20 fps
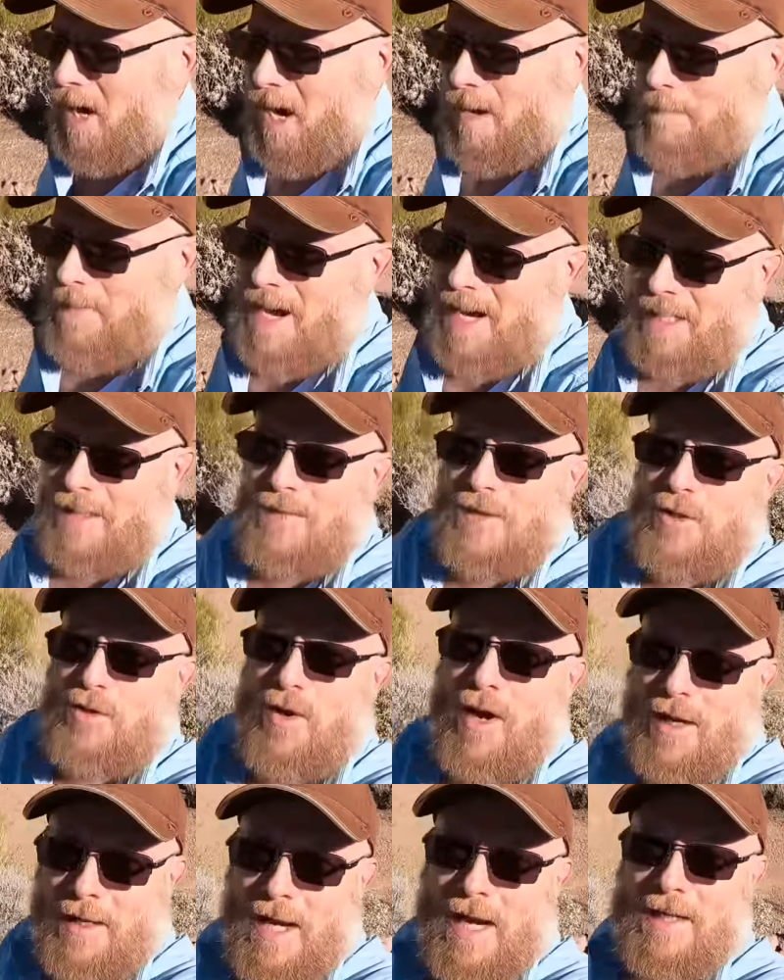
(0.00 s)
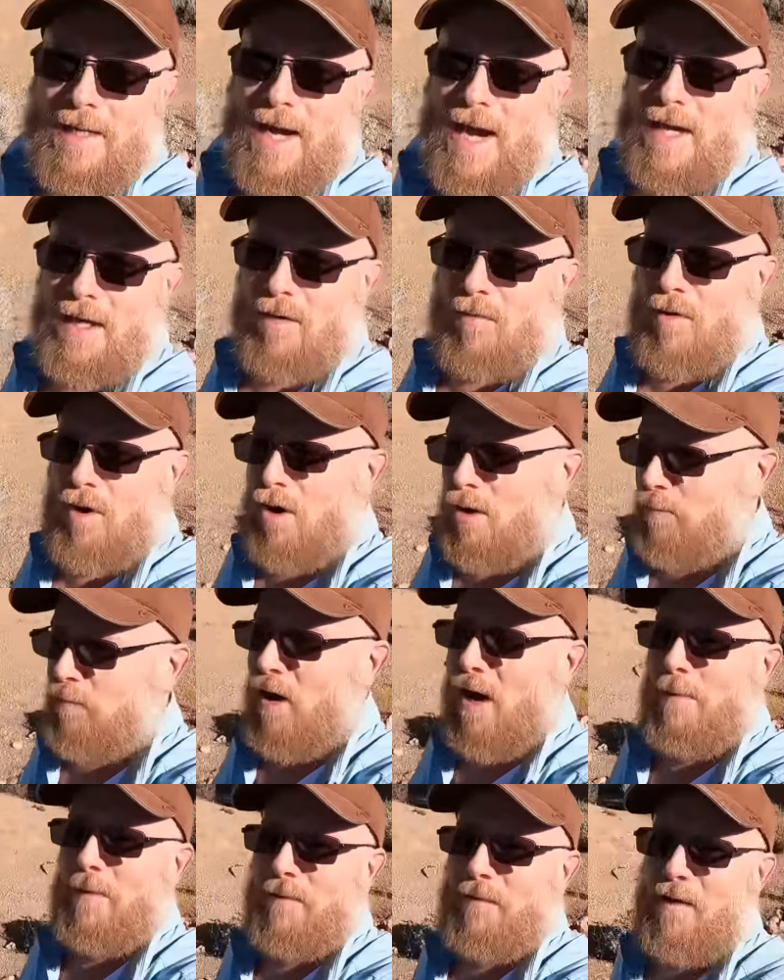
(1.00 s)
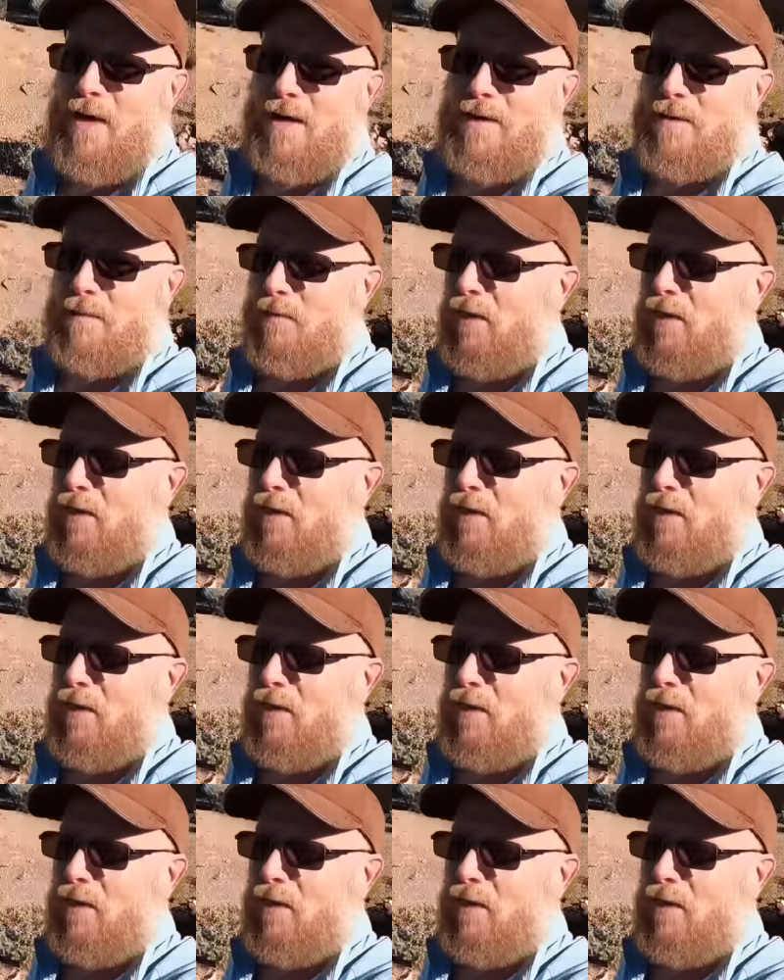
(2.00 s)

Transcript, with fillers: to hop back in the truck, head down the road, probably find some